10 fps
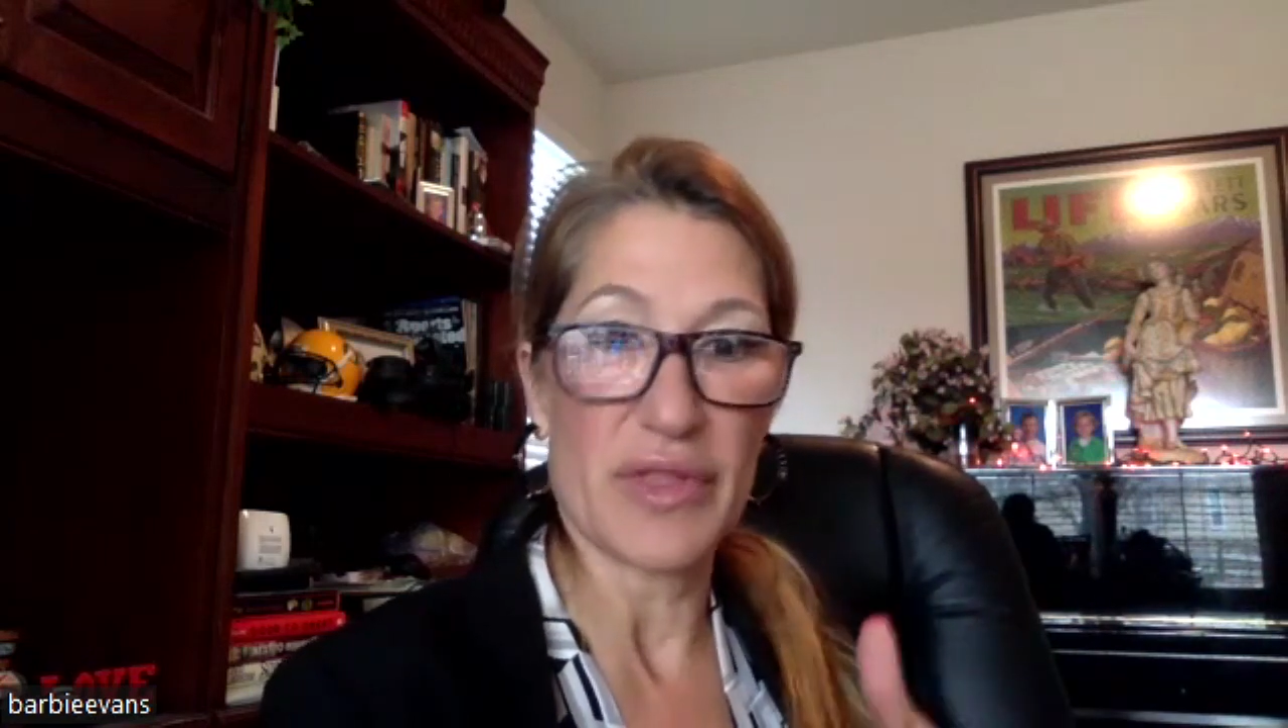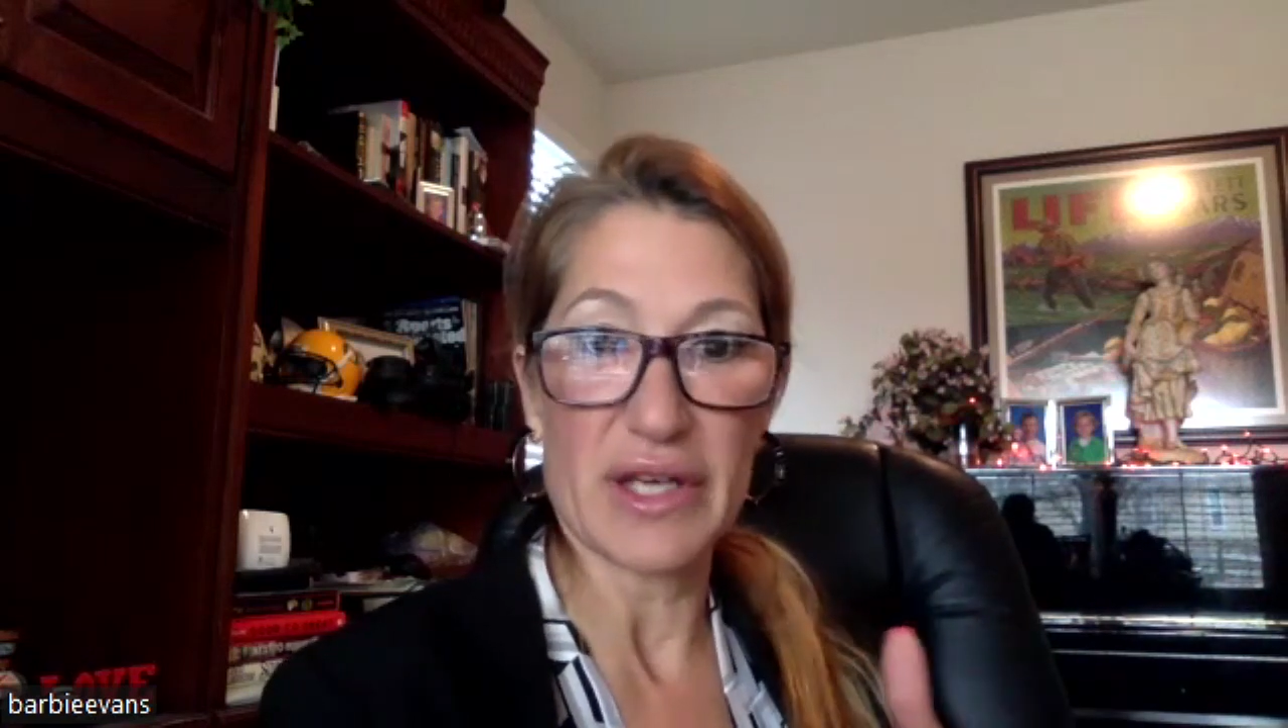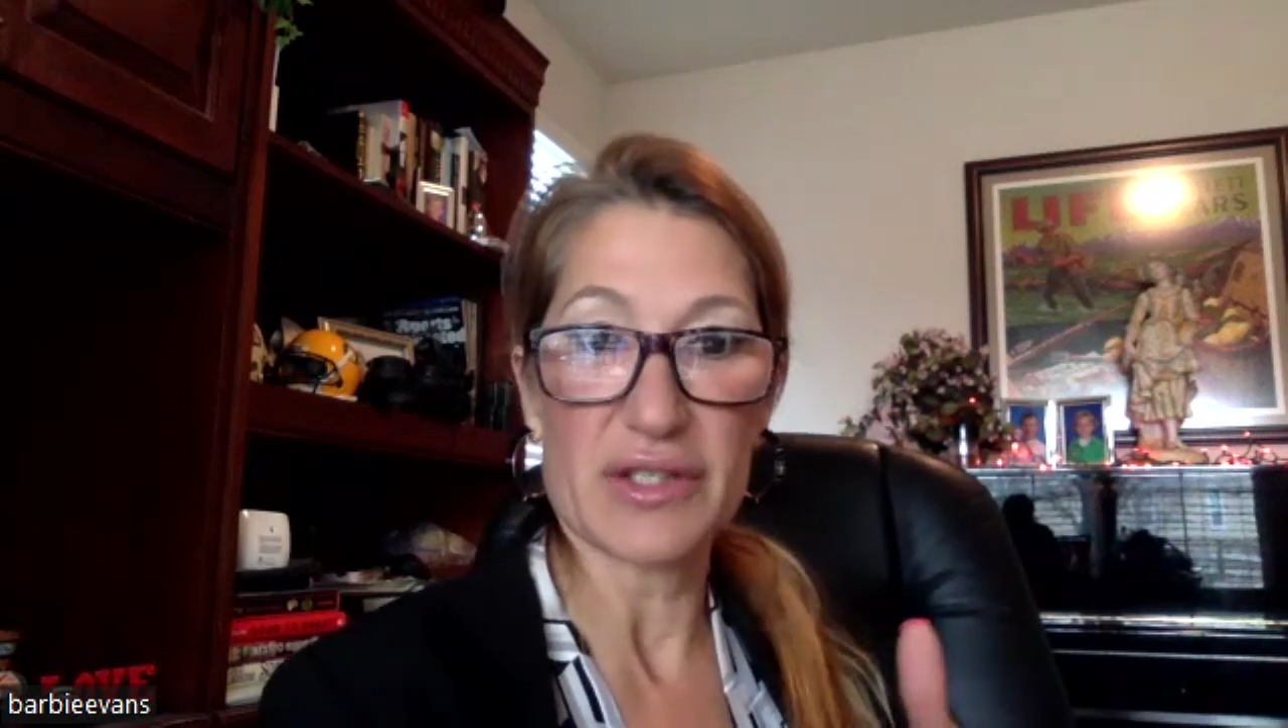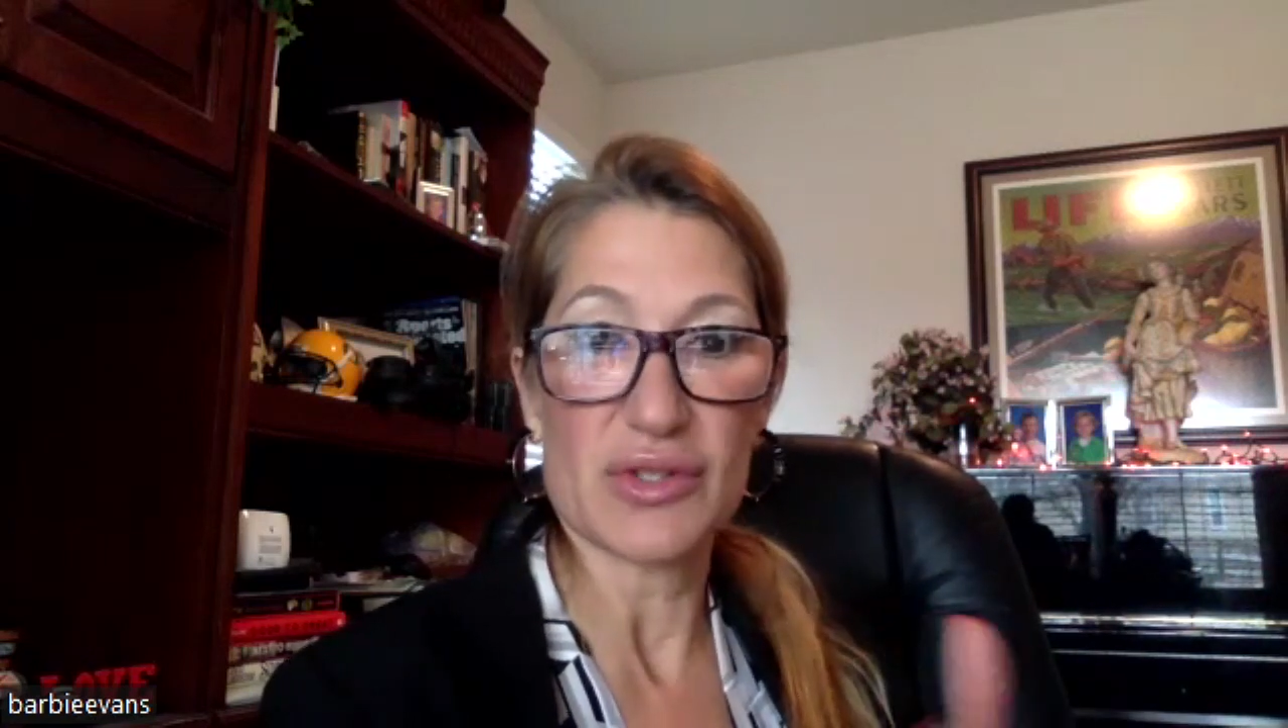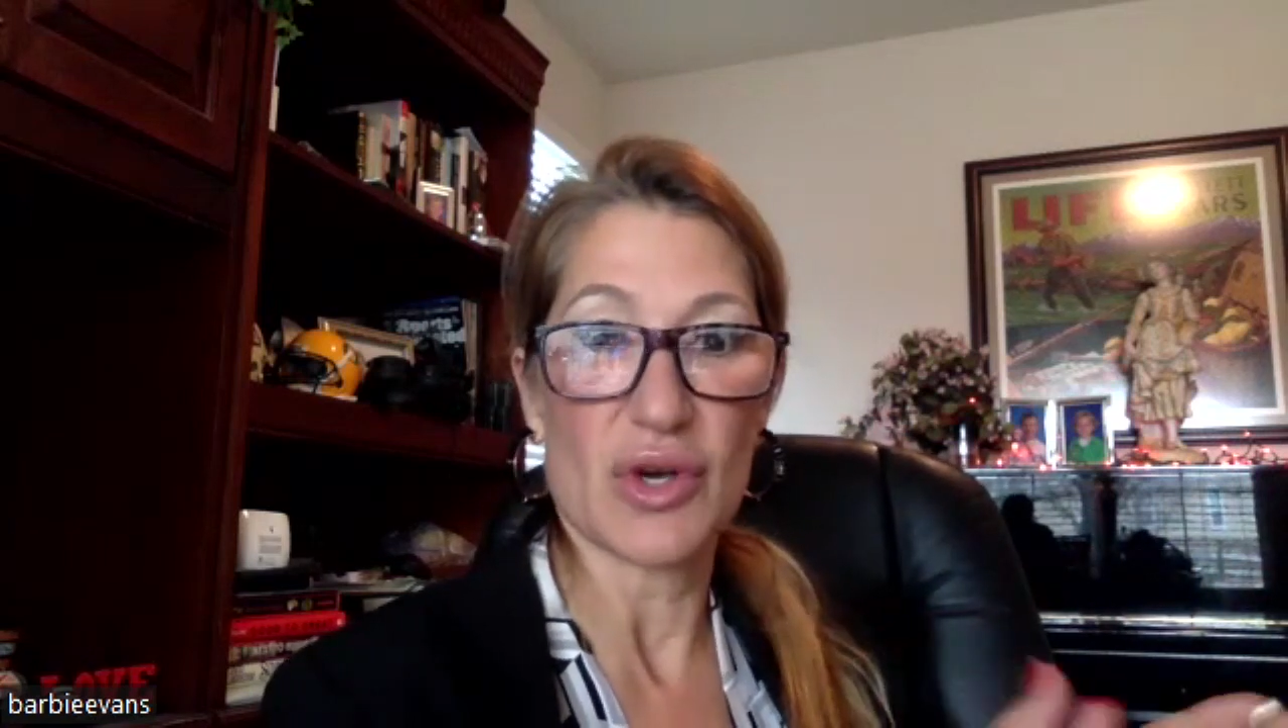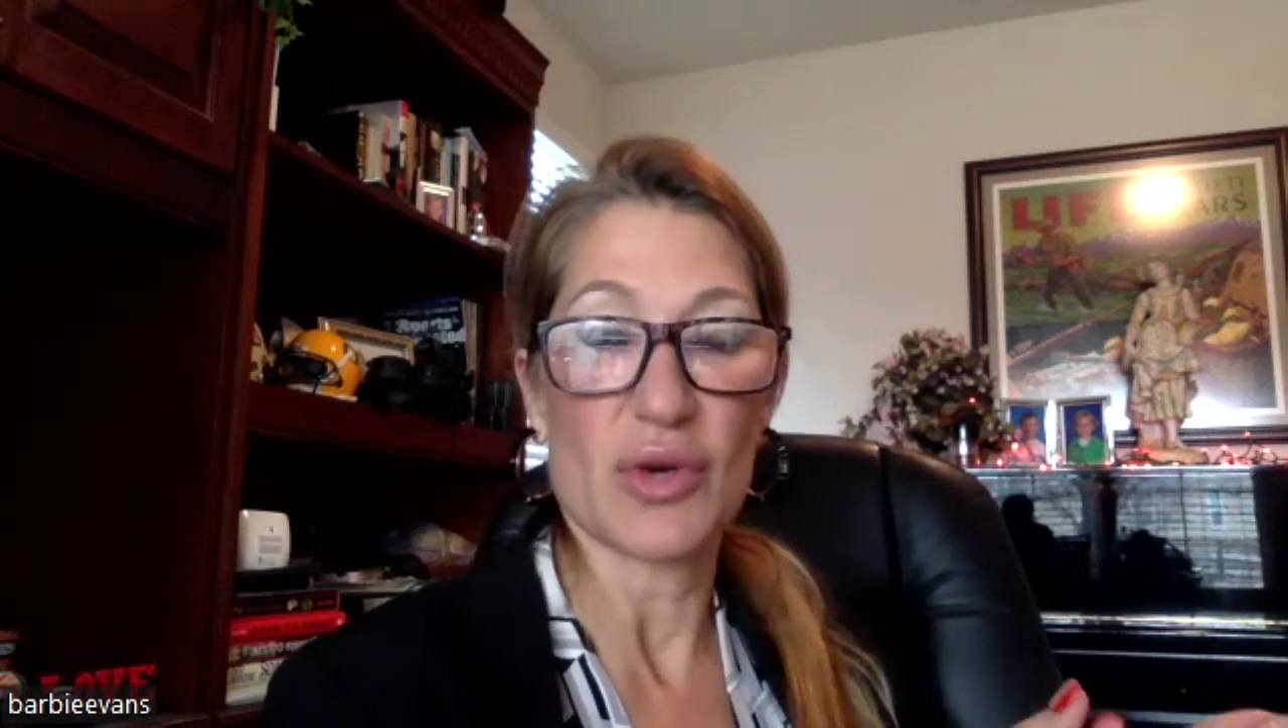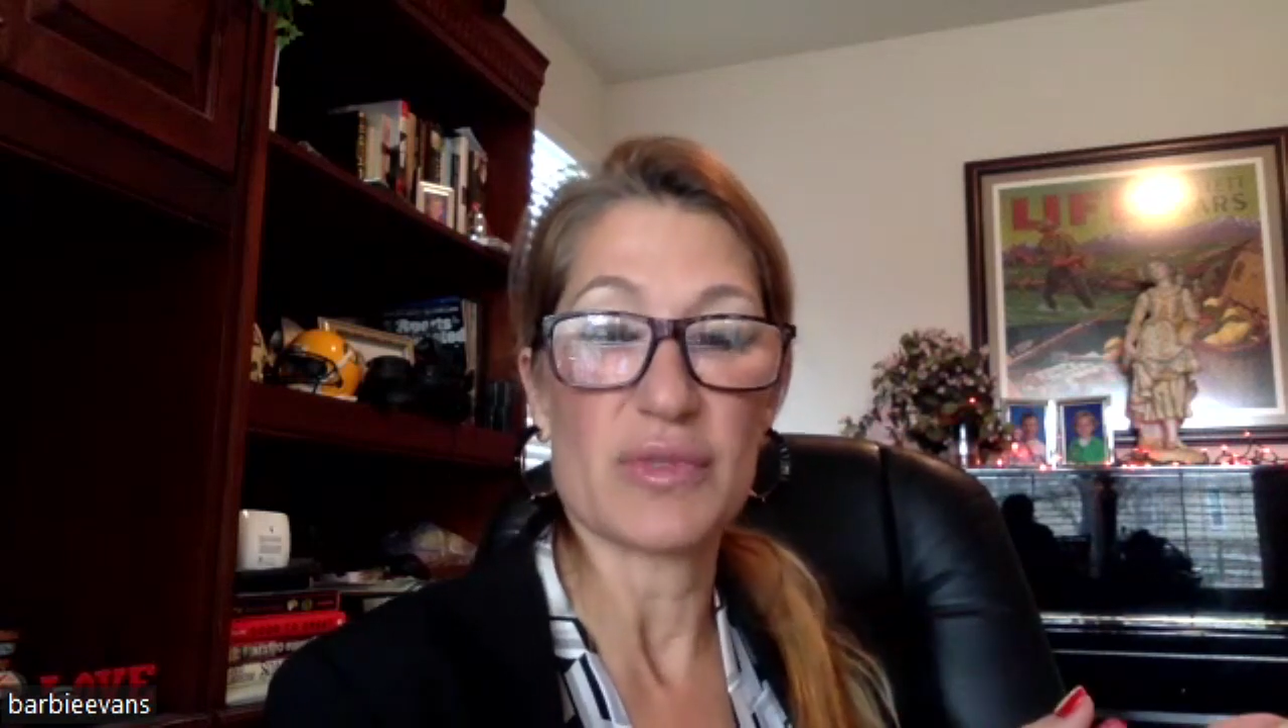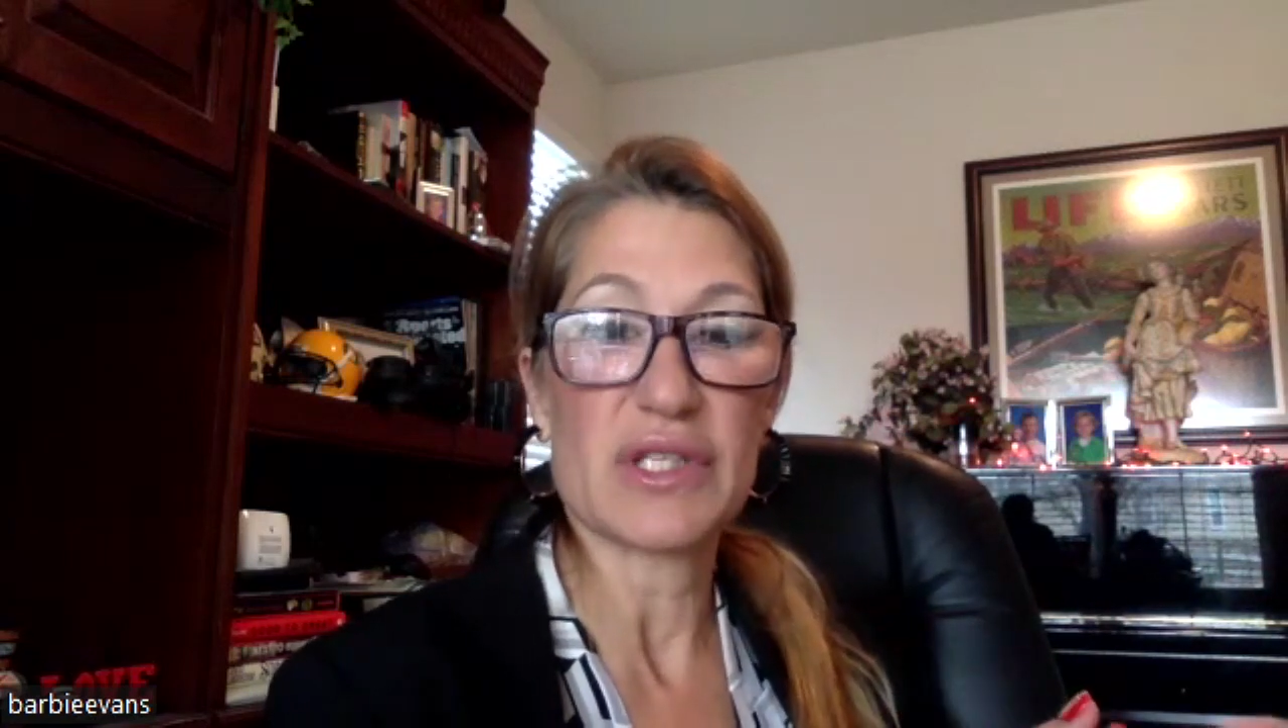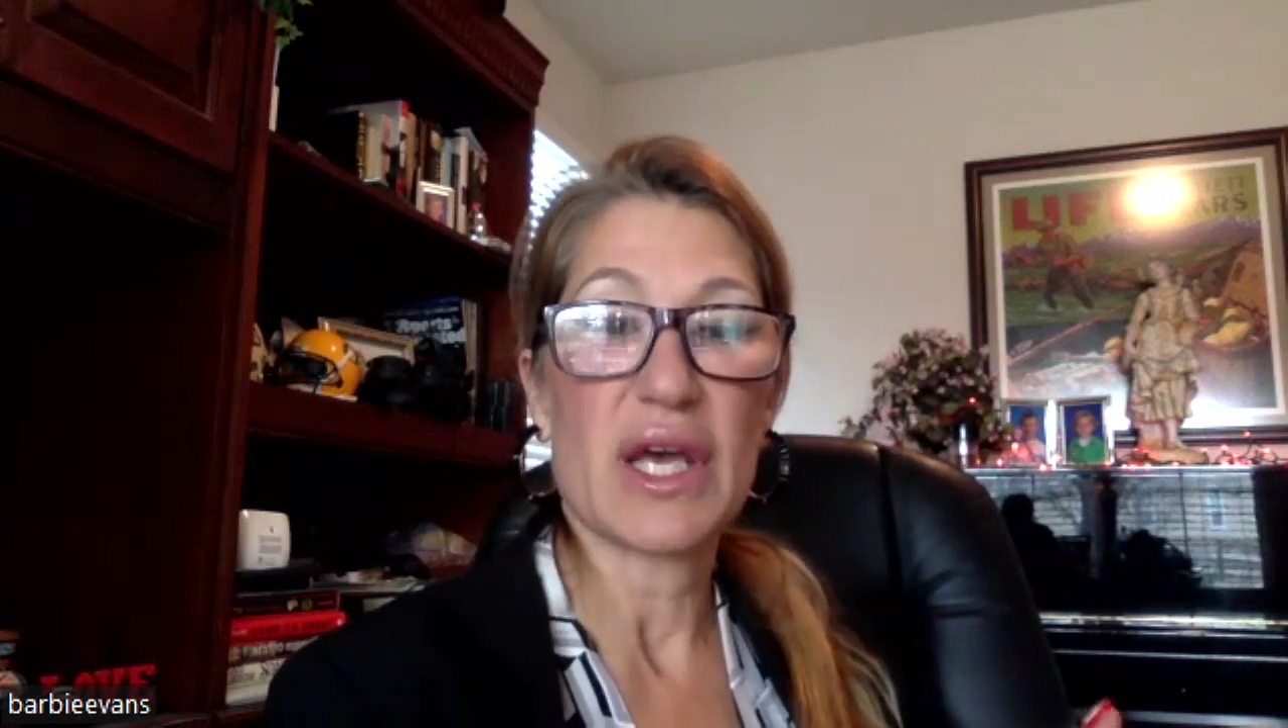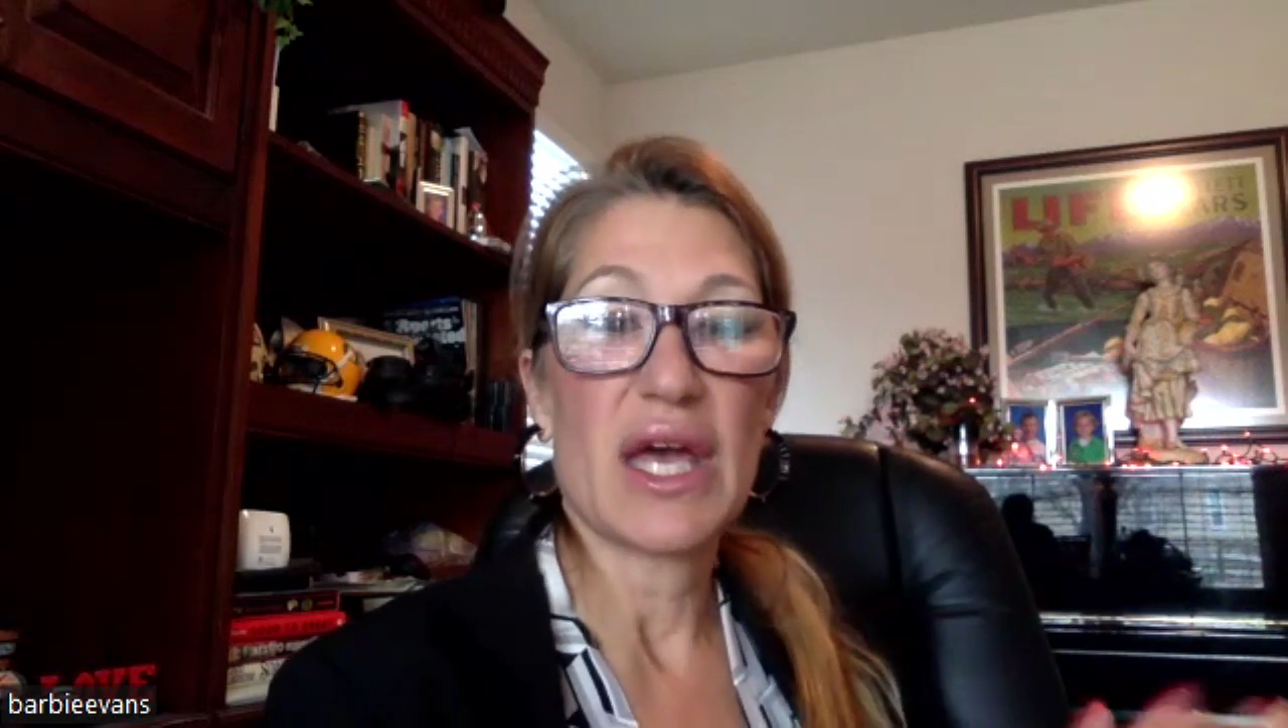exosomes,